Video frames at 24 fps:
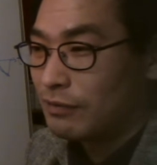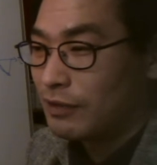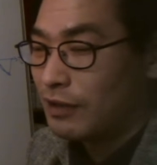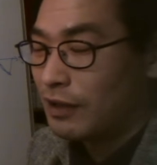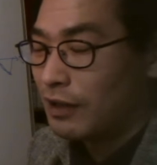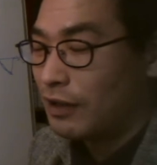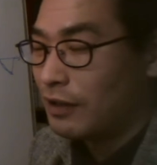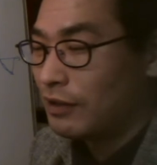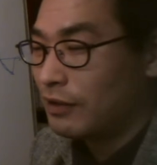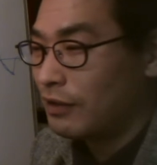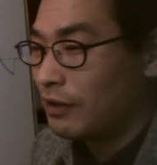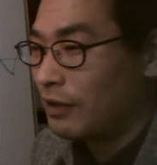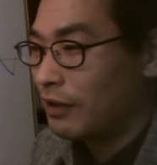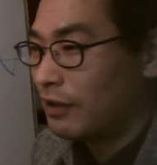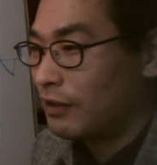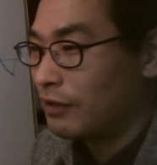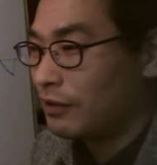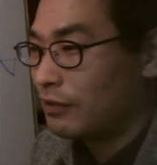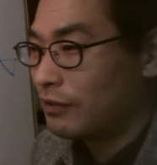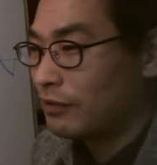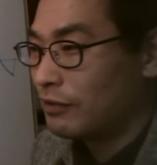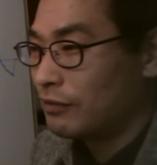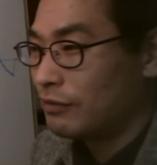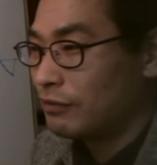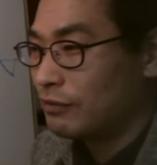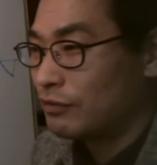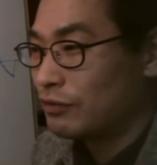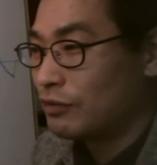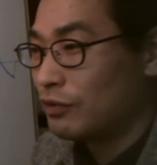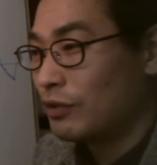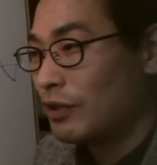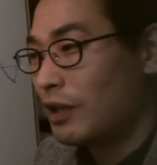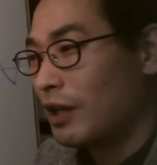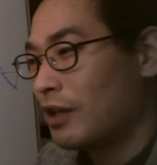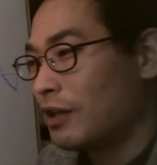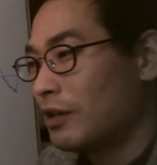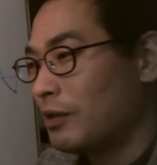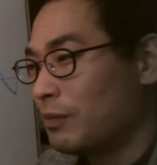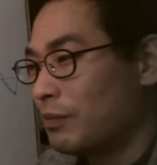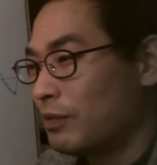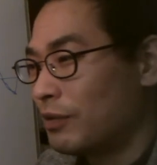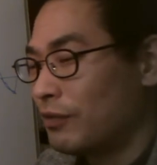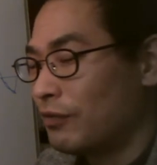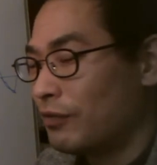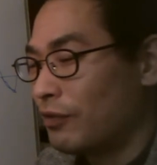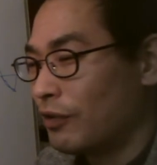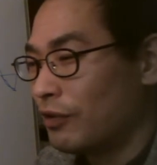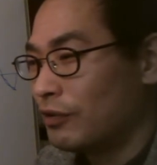And then, so yeah, he
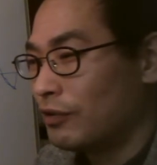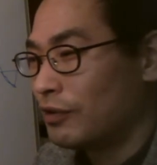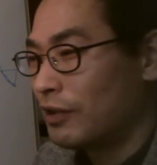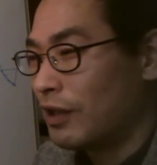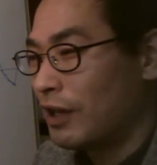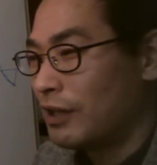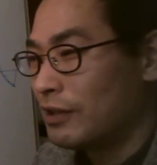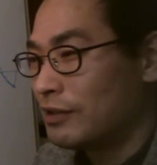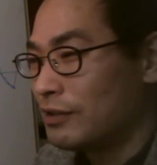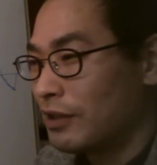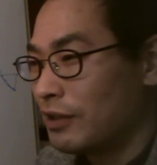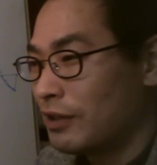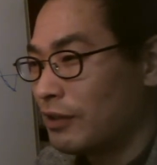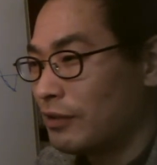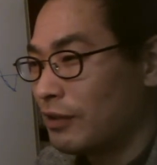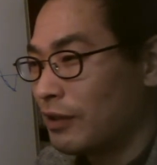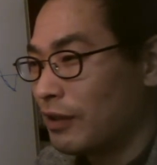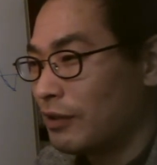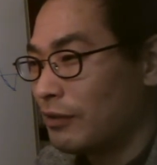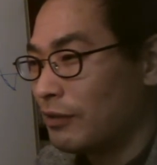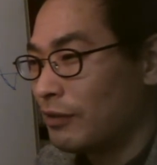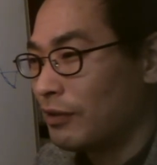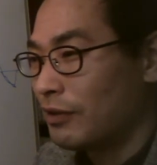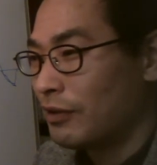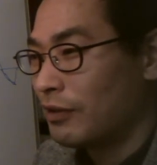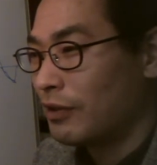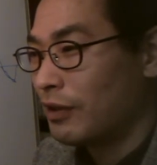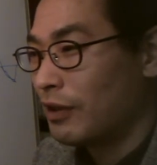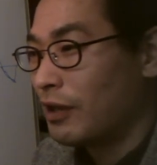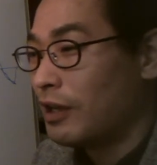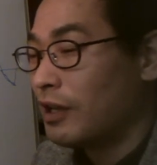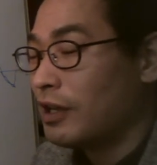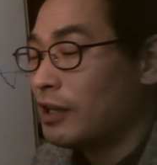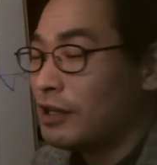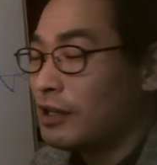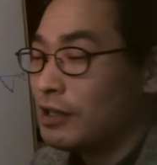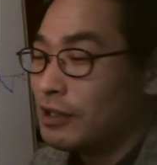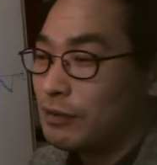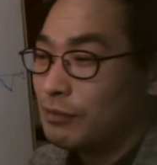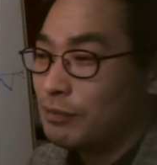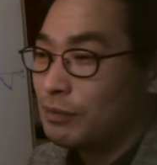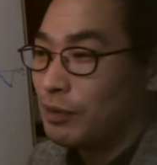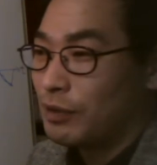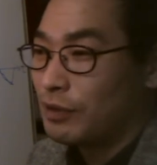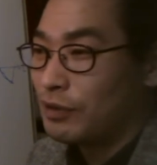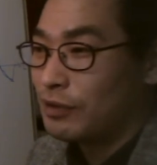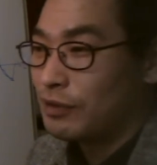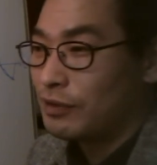preferred Isaac, and
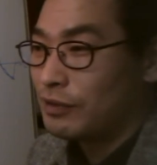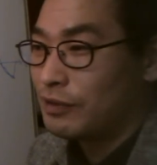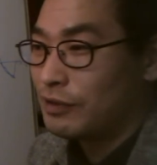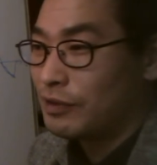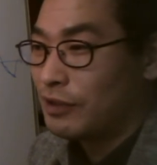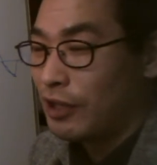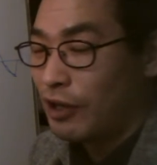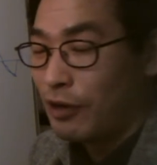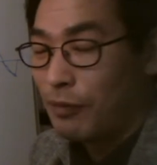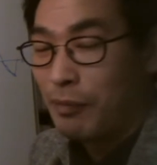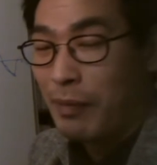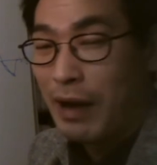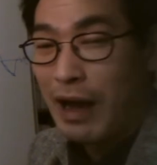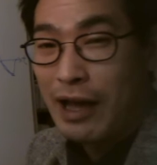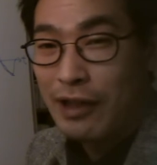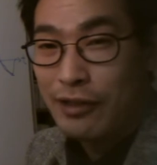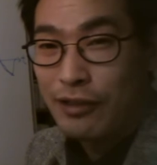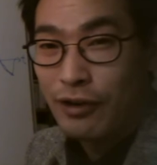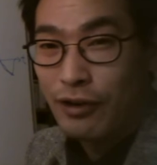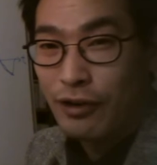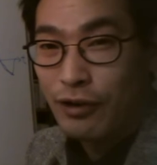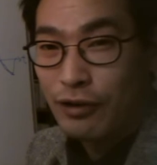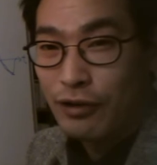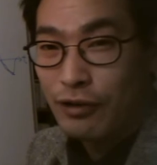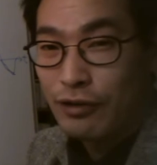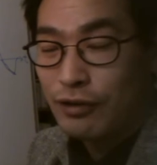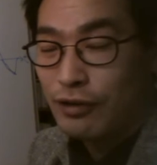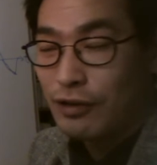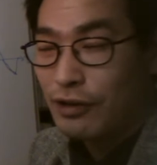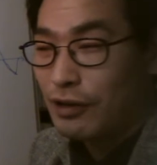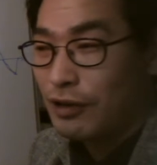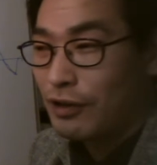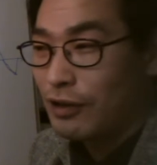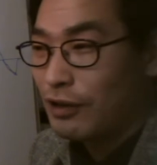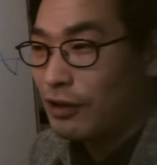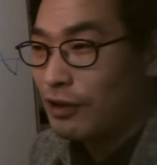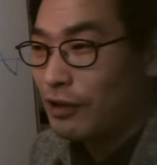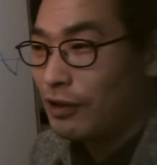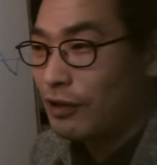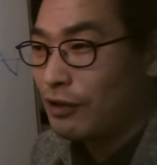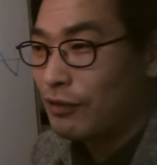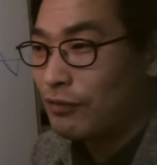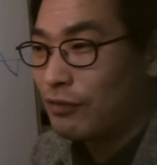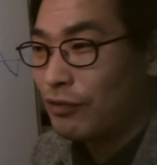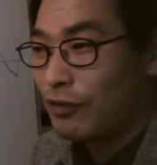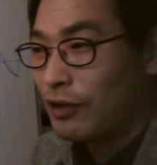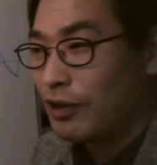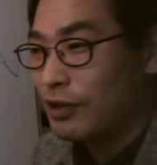but their mother, I
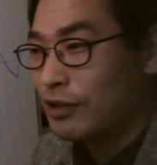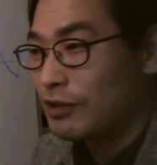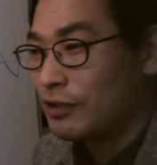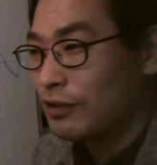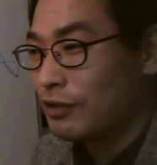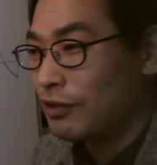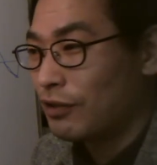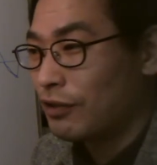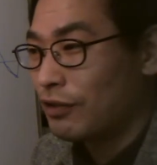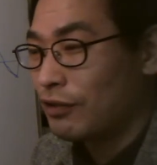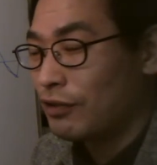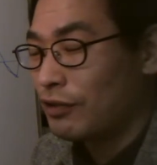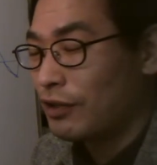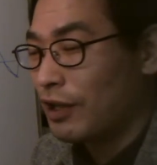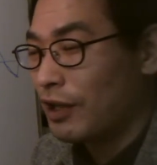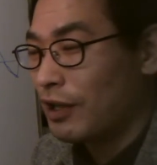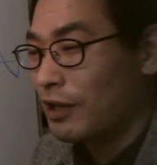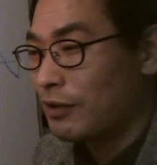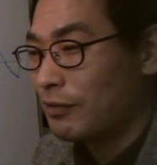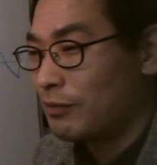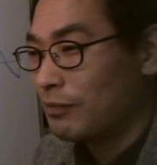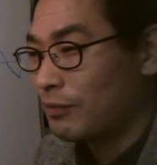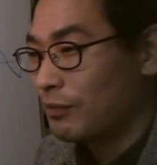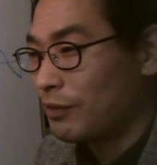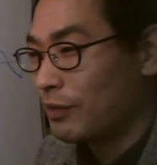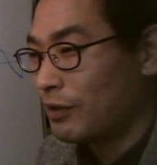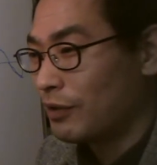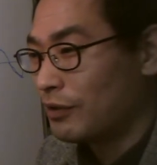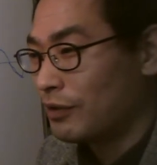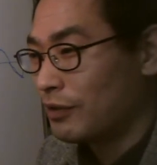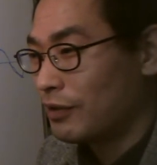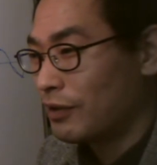forgot her name, but